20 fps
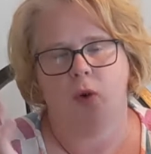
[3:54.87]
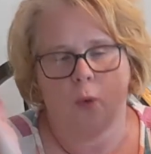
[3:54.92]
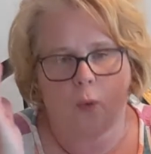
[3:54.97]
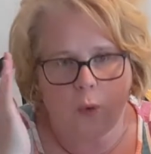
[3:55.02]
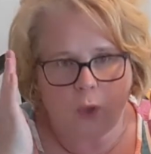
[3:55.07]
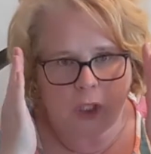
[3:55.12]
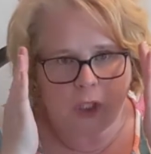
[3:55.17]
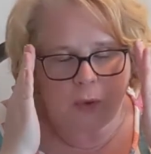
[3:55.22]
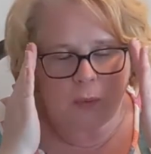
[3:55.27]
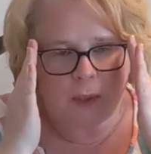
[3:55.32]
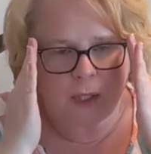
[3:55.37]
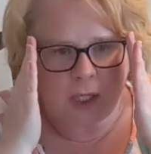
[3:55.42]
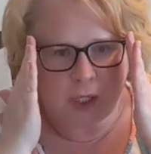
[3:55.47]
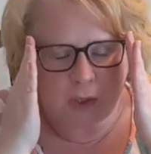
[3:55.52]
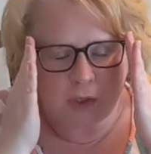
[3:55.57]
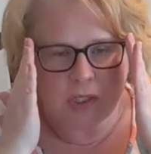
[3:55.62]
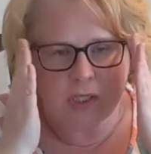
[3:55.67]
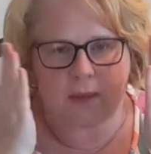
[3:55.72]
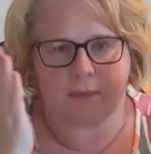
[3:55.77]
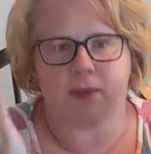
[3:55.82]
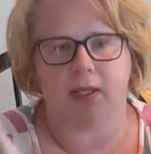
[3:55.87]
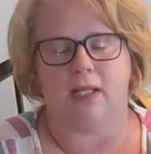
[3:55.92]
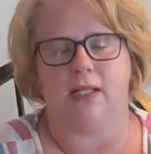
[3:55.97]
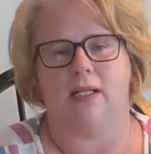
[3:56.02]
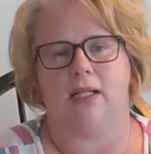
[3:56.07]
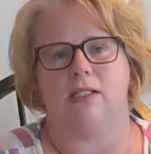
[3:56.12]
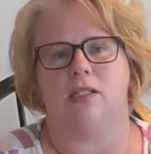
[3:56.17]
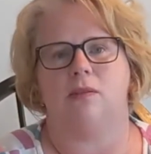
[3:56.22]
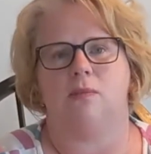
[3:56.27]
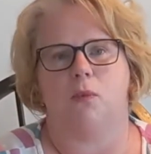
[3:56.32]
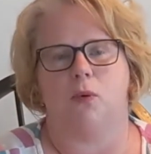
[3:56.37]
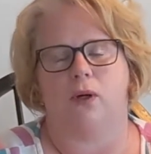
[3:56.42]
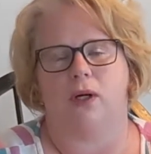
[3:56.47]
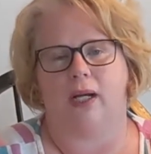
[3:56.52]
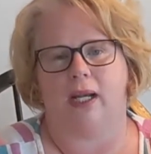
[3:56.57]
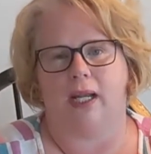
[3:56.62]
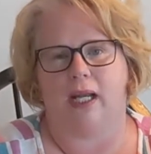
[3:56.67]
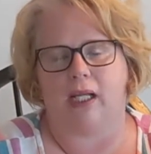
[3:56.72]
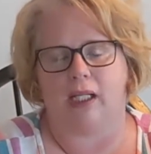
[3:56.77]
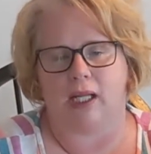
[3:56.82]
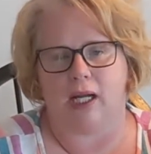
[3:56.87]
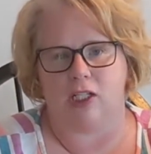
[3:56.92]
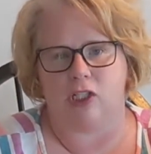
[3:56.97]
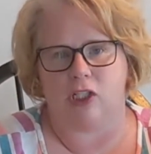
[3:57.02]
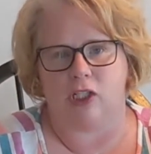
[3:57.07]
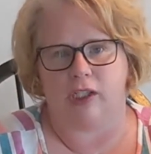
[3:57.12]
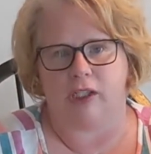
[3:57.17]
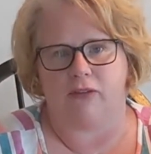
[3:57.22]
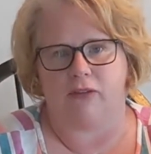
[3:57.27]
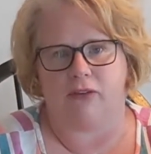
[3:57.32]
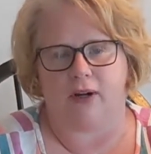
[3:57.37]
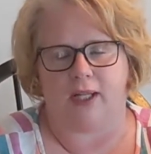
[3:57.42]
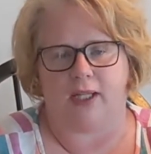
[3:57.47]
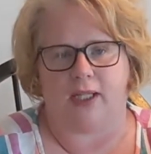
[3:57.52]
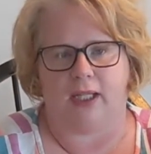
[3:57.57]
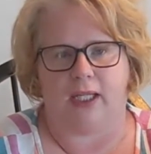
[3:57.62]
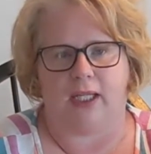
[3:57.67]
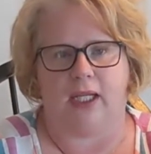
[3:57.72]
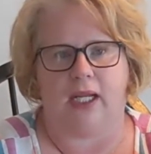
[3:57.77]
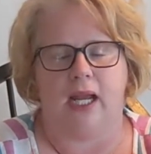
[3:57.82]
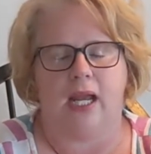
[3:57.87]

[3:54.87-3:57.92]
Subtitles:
or you want to use something that's more ecologically friendly.